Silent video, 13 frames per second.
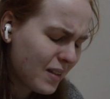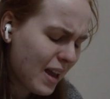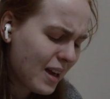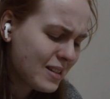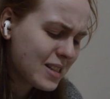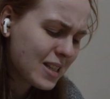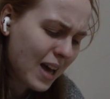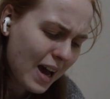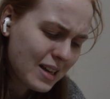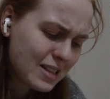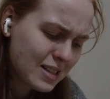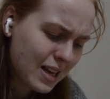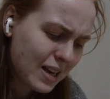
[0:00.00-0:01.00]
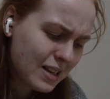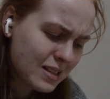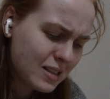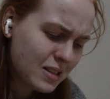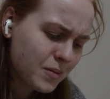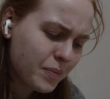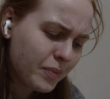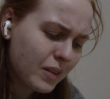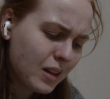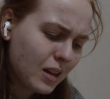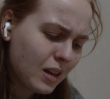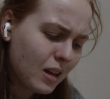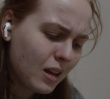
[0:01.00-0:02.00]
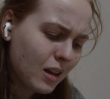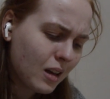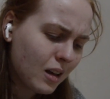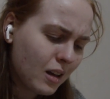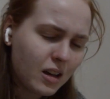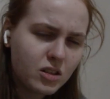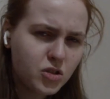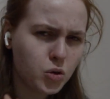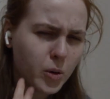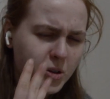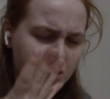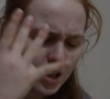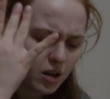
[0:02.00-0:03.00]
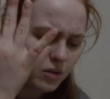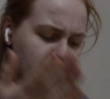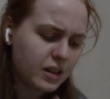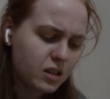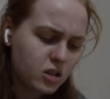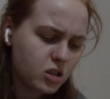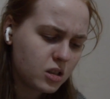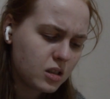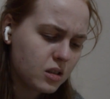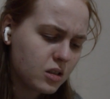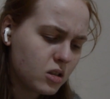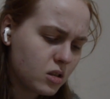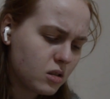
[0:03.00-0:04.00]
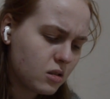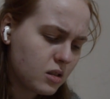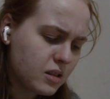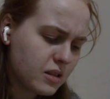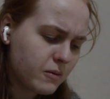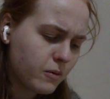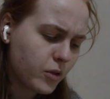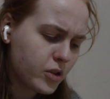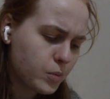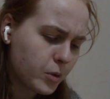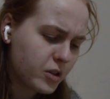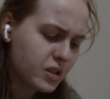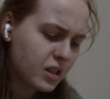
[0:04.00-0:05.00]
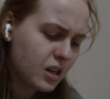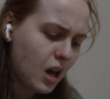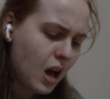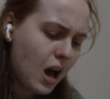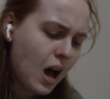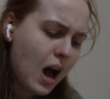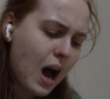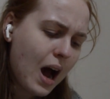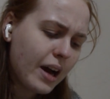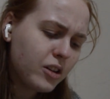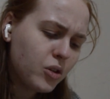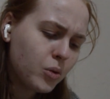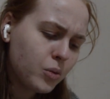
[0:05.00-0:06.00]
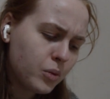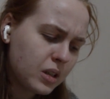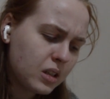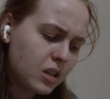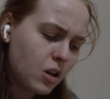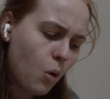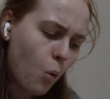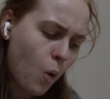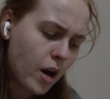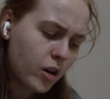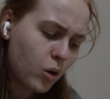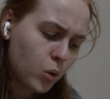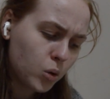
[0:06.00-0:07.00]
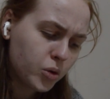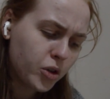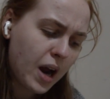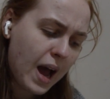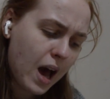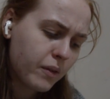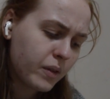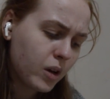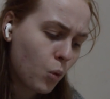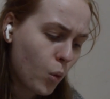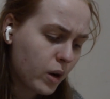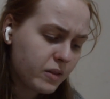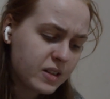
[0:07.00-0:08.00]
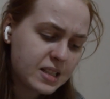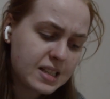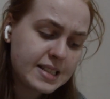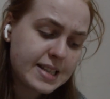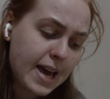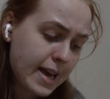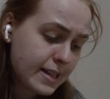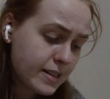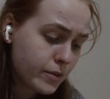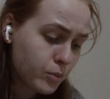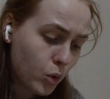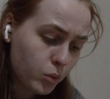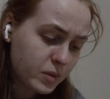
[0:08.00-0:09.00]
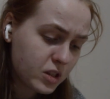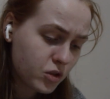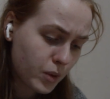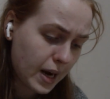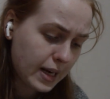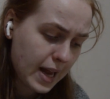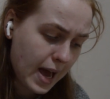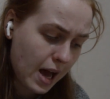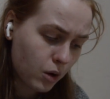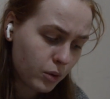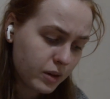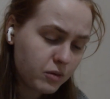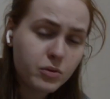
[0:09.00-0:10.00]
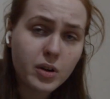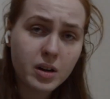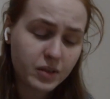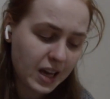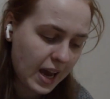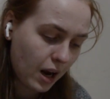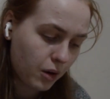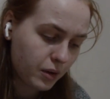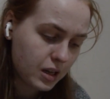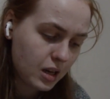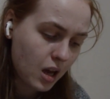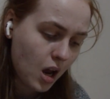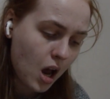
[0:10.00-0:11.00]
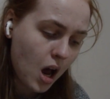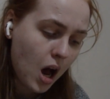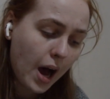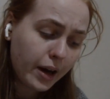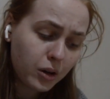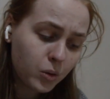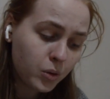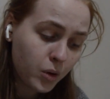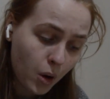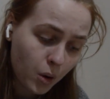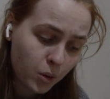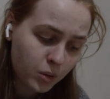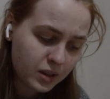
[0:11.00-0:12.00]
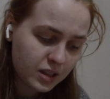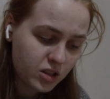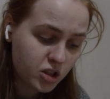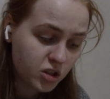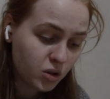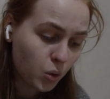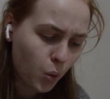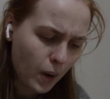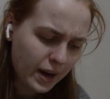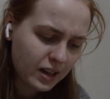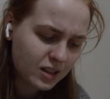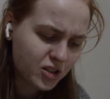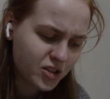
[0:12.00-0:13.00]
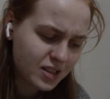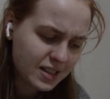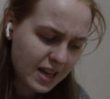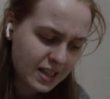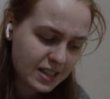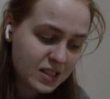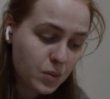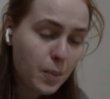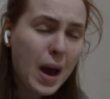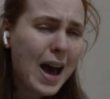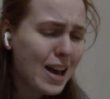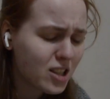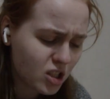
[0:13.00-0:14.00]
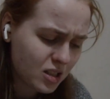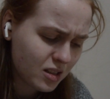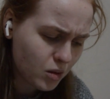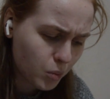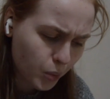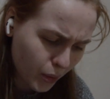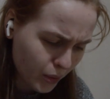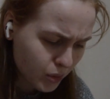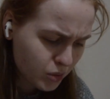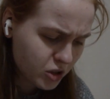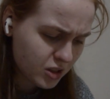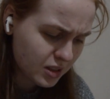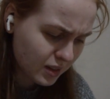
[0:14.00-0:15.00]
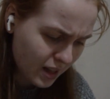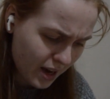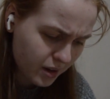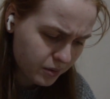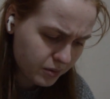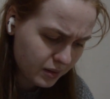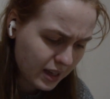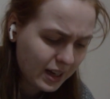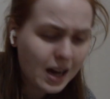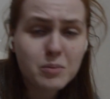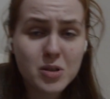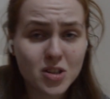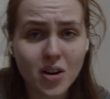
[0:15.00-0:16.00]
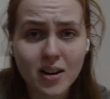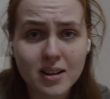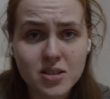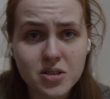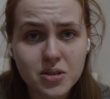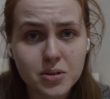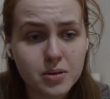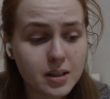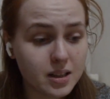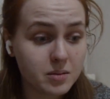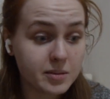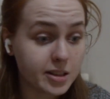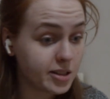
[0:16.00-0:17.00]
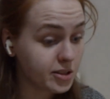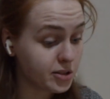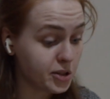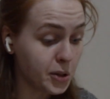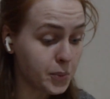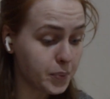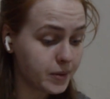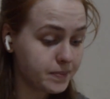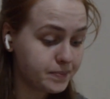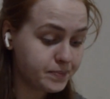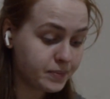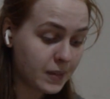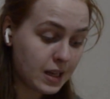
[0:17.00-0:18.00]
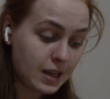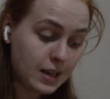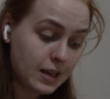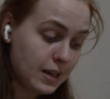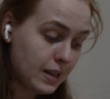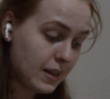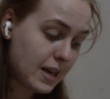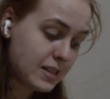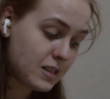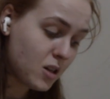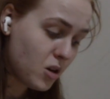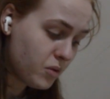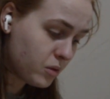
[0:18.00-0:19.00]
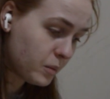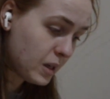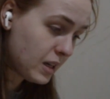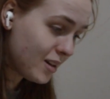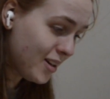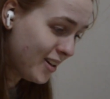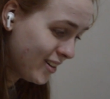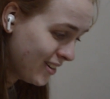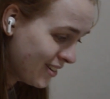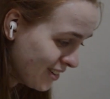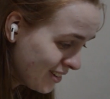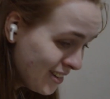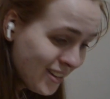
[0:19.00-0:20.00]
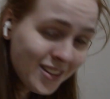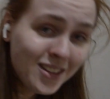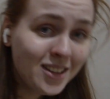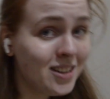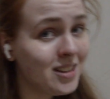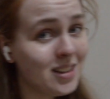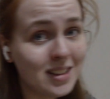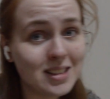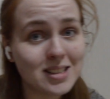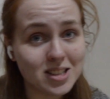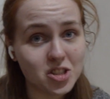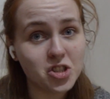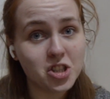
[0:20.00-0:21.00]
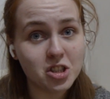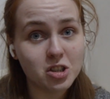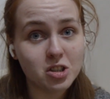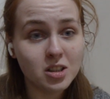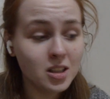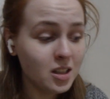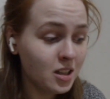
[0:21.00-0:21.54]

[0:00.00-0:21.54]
and Sky says to herself, like, it's in first person, I don't really want Holder having one of his intense moments right now in front of Karen. I don't know that she'll quite understand his passionate approach to life like I'm starting to. And I'm like, nope, that's a no for me. He needs to chill.